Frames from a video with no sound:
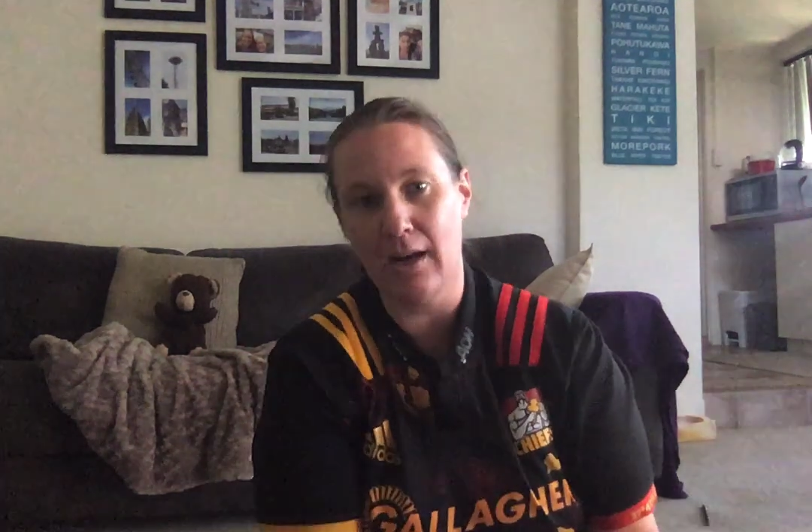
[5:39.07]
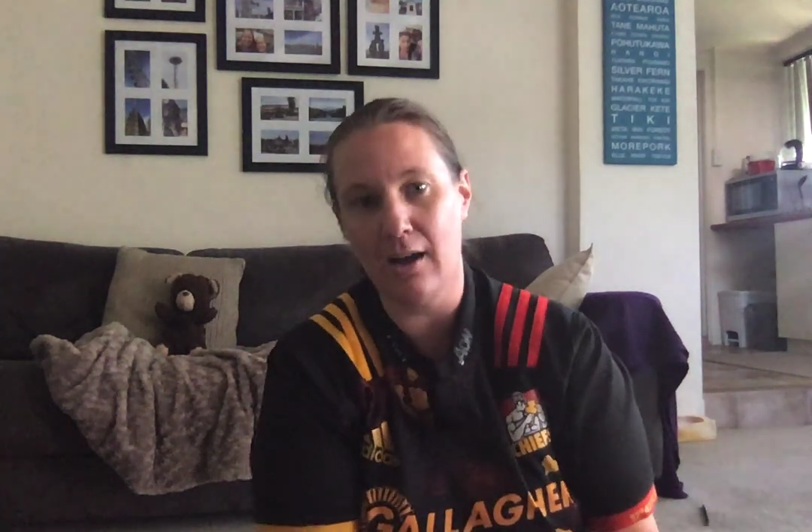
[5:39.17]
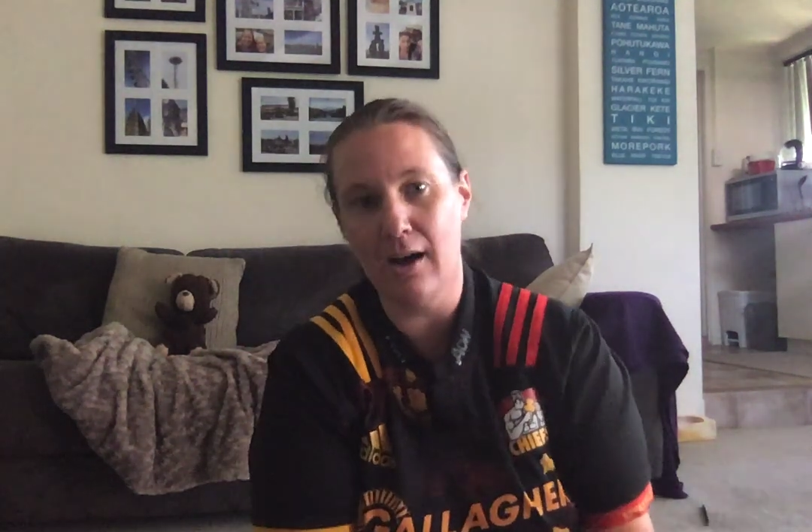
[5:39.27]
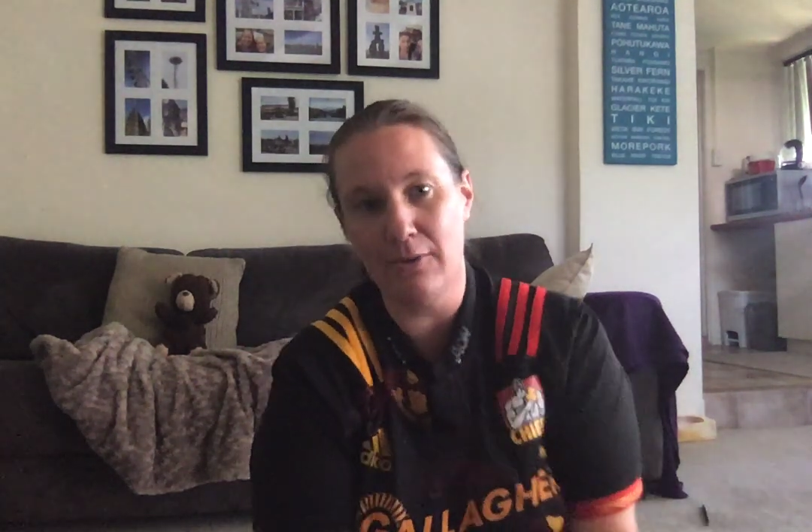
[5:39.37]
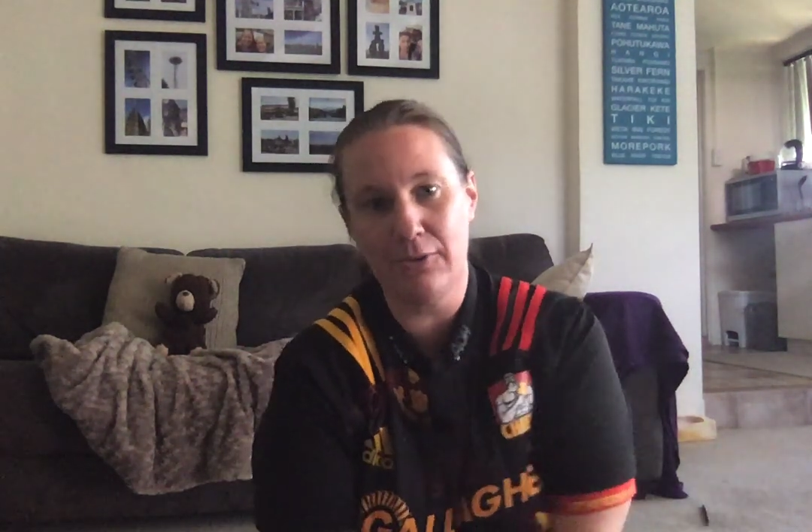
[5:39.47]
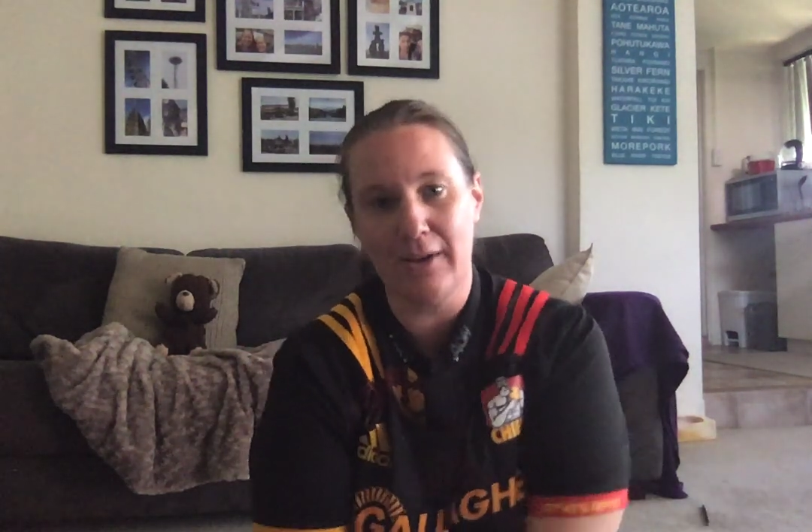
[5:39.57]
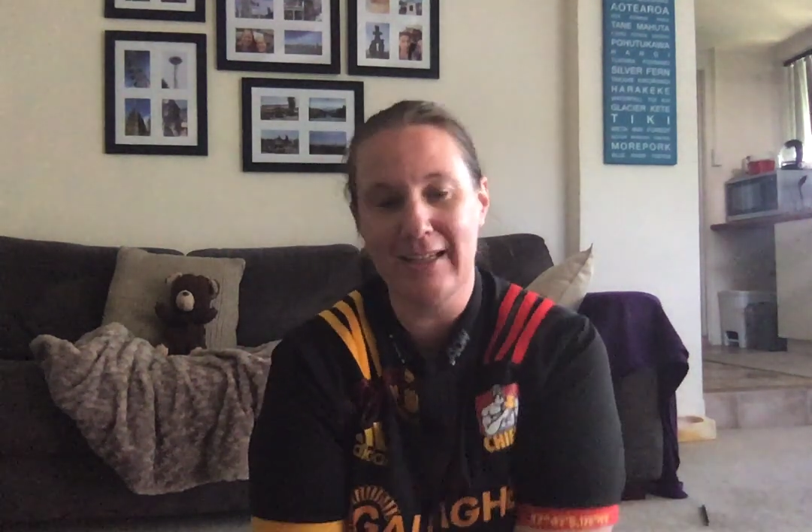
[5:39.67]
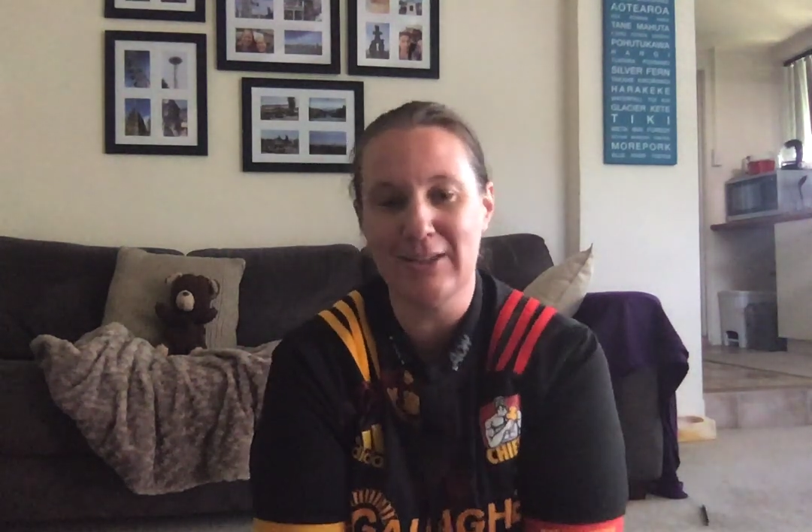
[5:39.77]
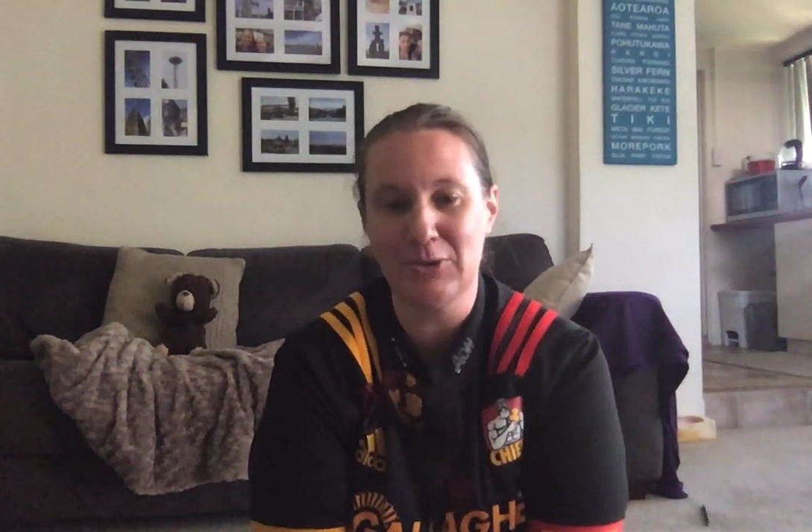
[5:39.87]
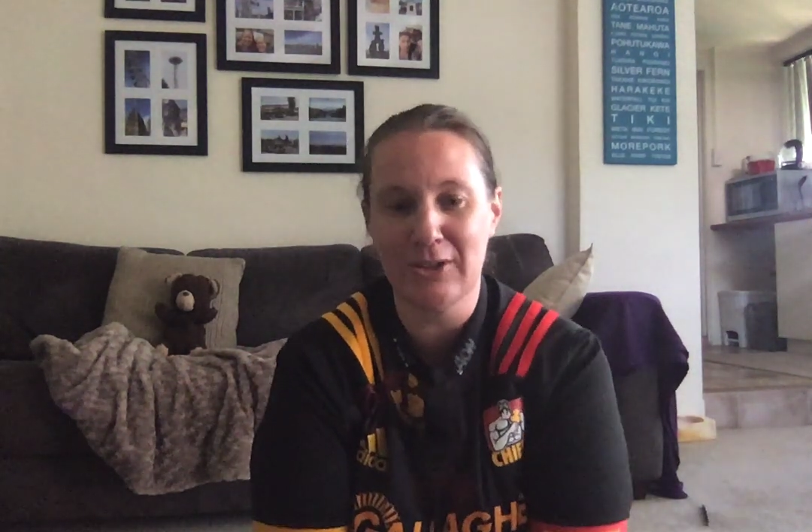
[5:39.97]
life
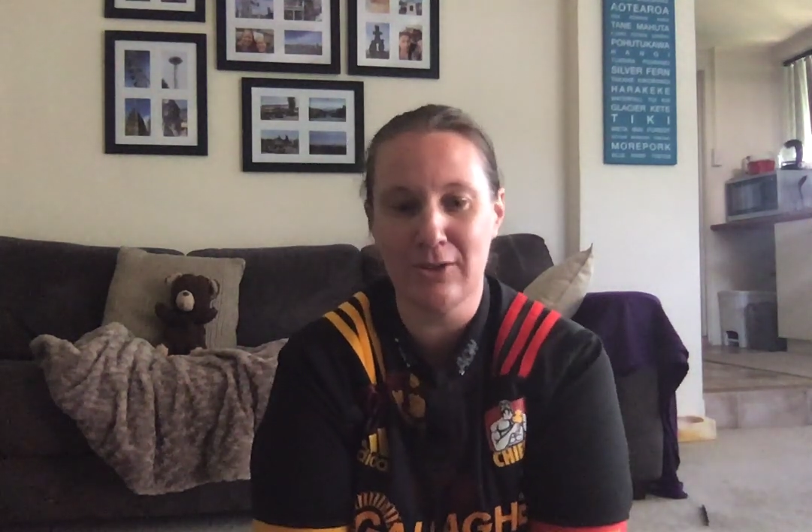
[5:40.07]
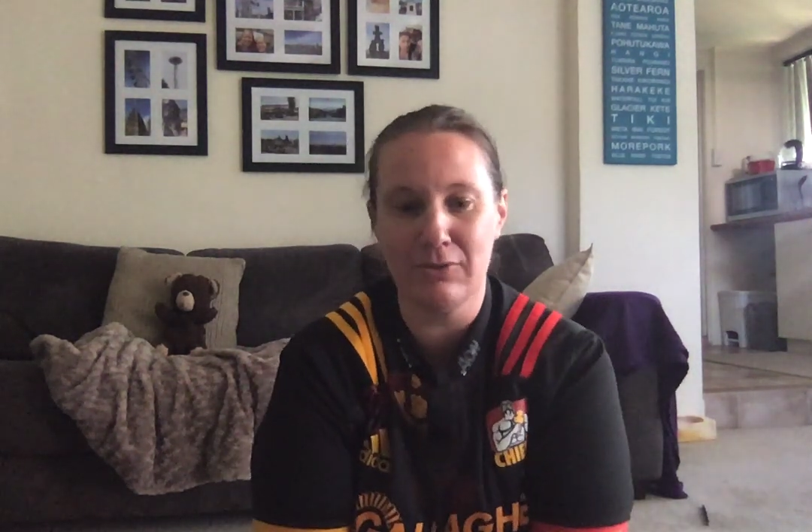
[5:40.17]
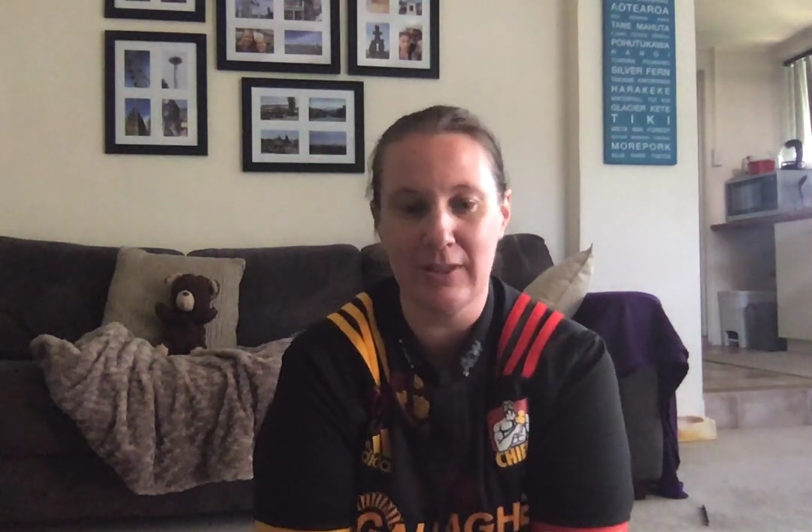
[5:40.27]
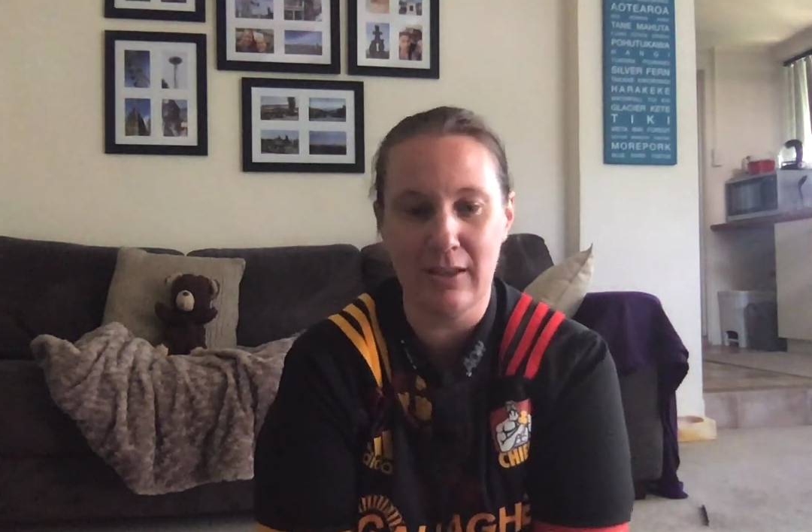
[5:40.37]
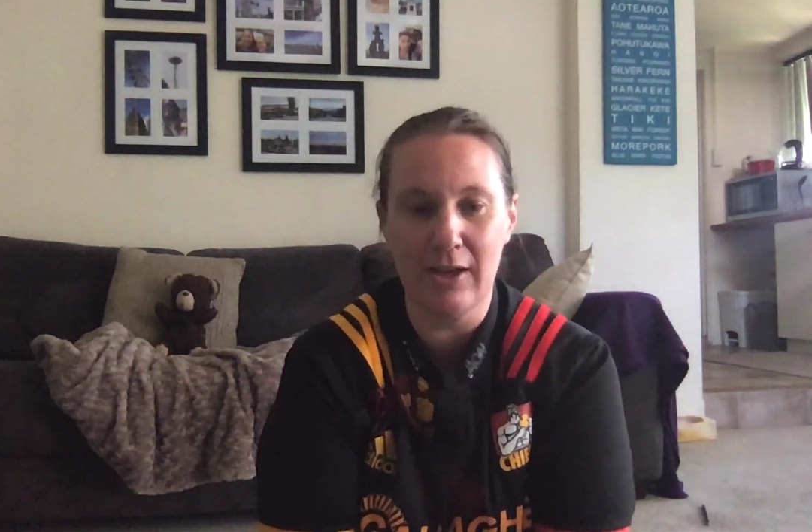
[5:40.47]
like a drink offering,